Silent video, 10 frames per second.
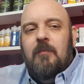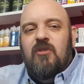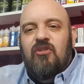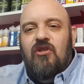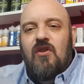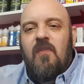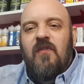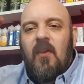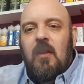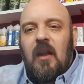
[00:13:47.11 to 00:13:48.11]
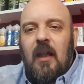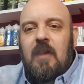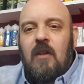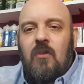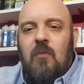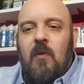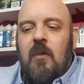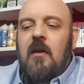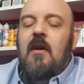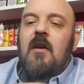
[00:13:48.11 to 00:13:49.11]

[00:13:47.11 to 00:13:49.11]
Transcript: Snoof like a good one.